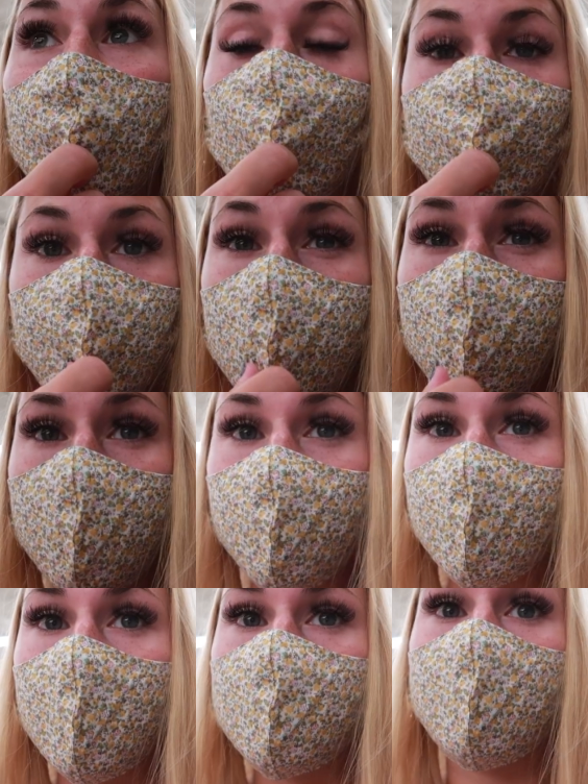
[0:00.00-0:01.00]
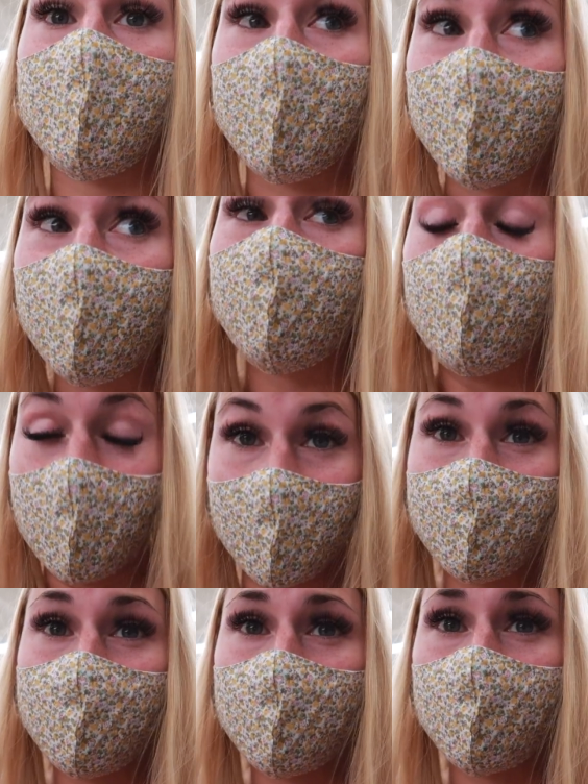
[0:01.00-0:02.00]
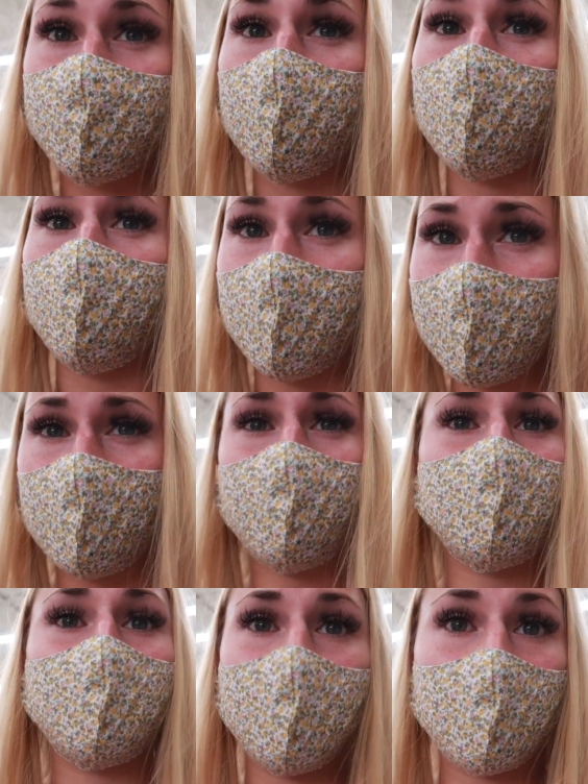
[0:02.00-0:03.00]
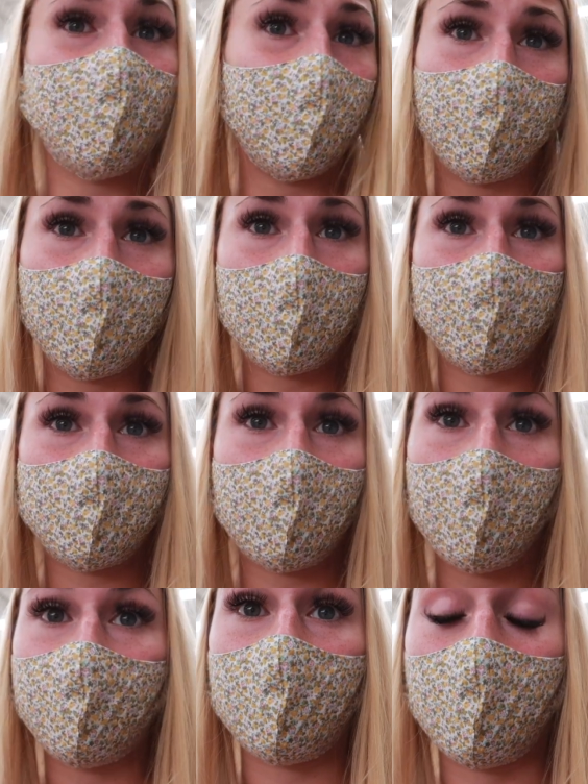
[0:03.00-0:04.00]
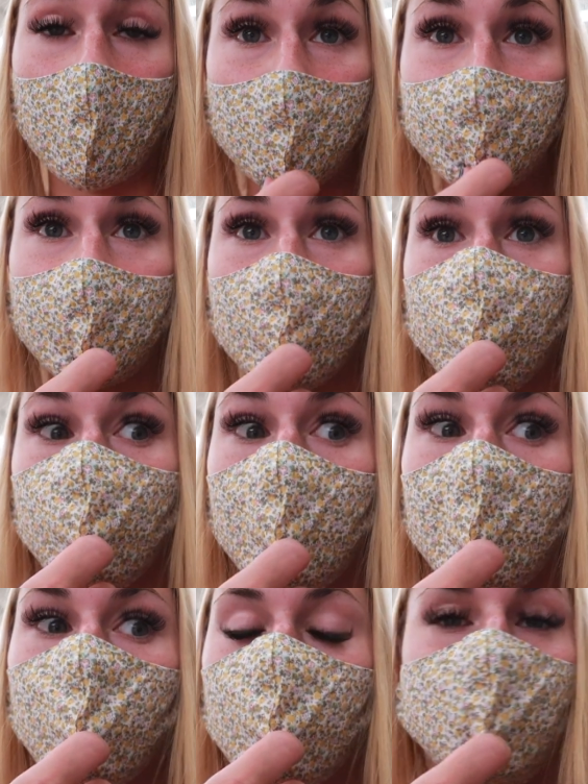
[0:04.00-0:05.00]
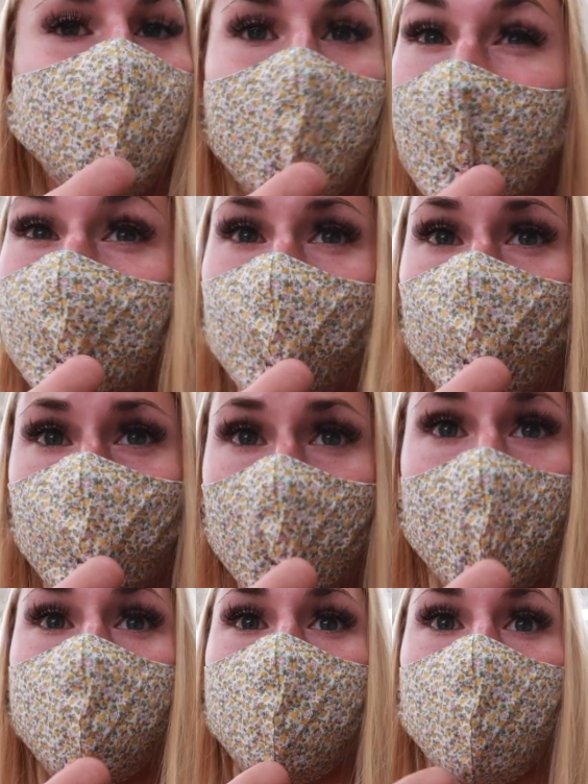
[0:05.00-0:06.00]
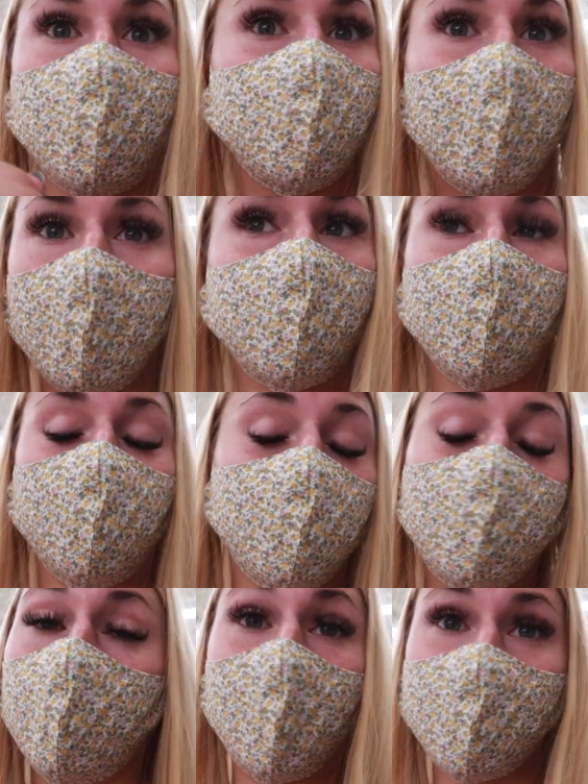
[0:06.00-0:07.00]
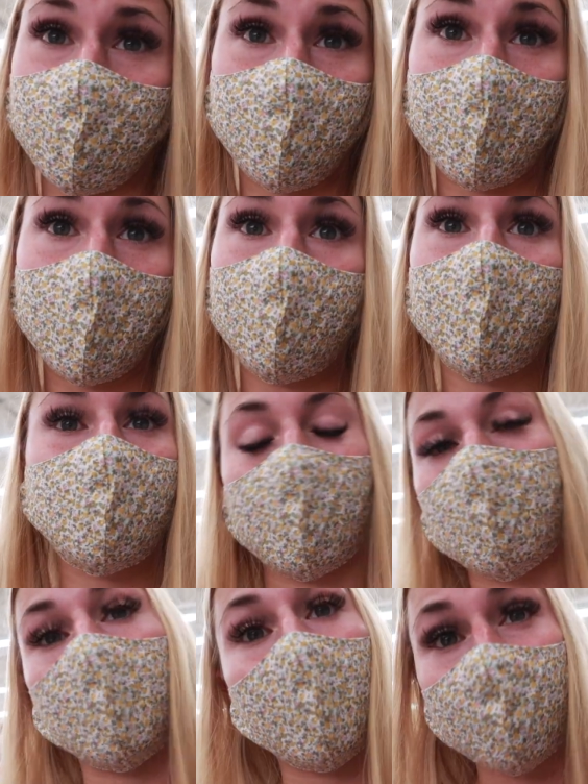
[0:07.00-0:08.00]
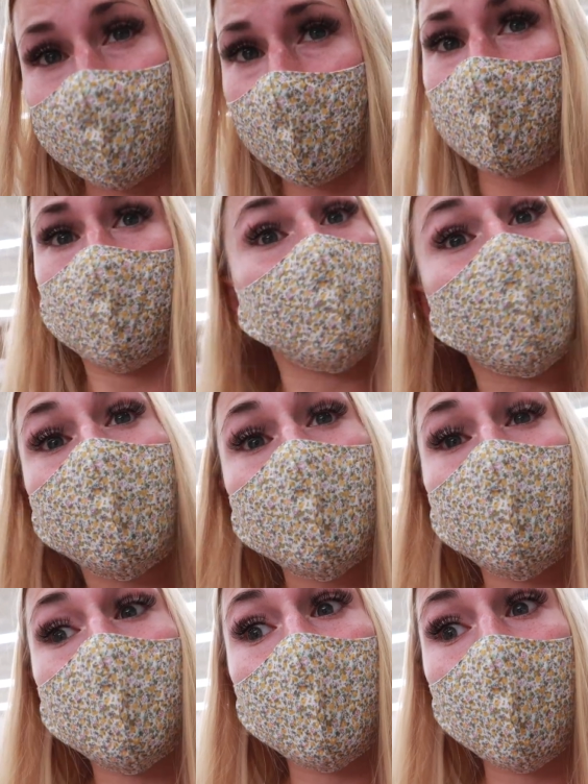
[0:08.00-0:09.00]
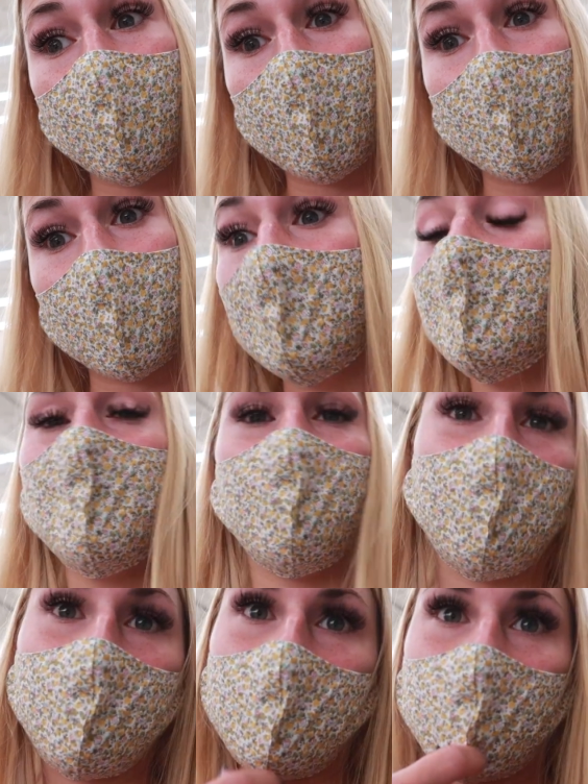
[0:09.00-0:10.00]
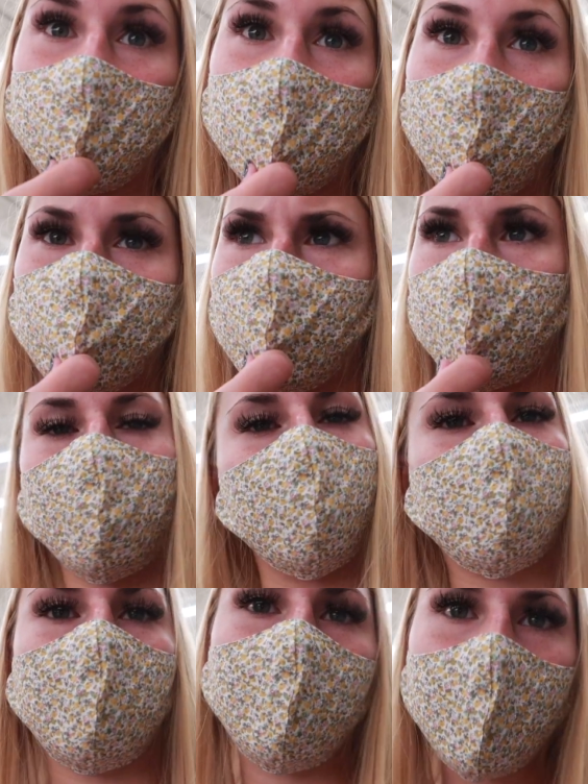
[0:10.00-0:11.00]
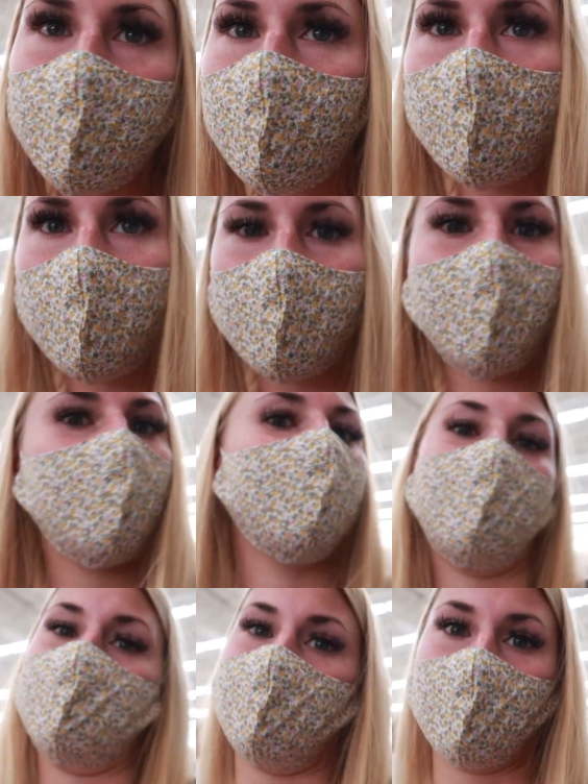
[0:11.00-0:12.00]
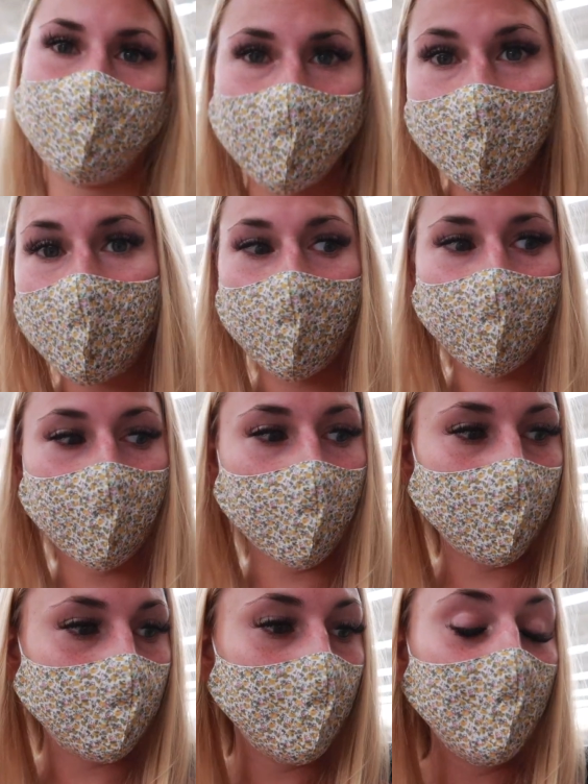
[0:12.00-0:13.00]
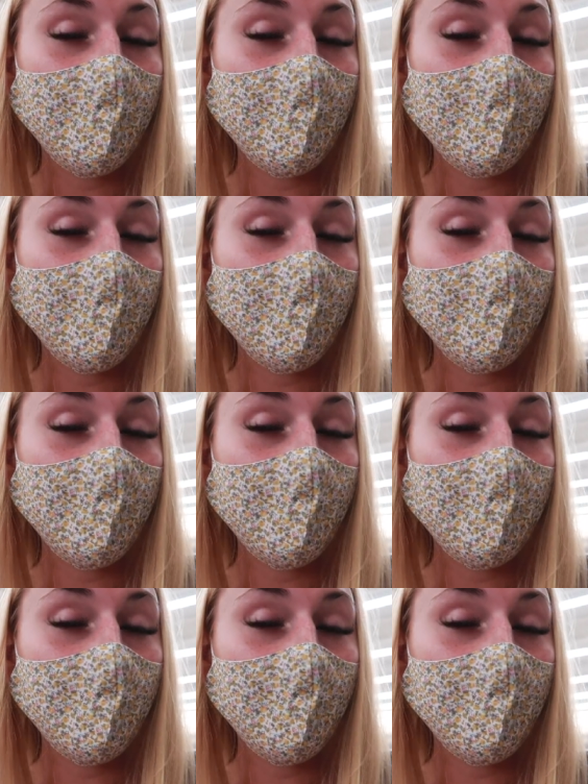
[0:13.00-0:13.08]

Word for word: I don't know about you guys, but I have pets, so being able to take pillow covers off and wash them is an absolute must, or it's honestly just a waste of money because I'm gonna have to end up throwing the pillow away when one of the dogs like chews a bone on it and gets it all sticky and gross.